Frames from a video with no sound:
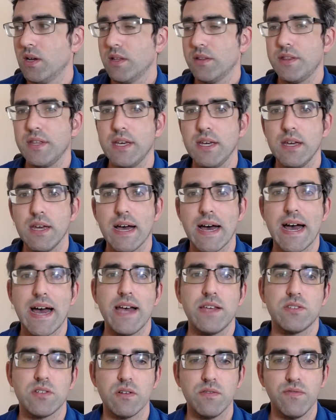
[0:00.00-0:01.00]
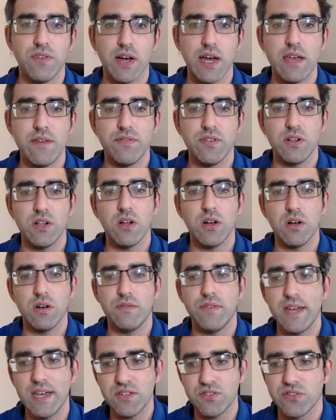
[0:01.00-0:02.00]
the survival of
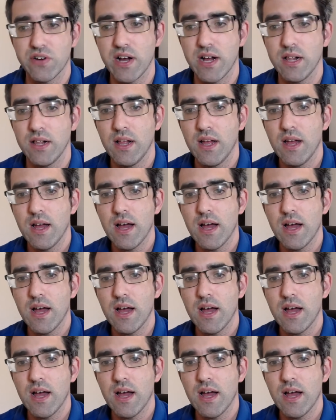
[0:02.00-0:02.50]
Israel.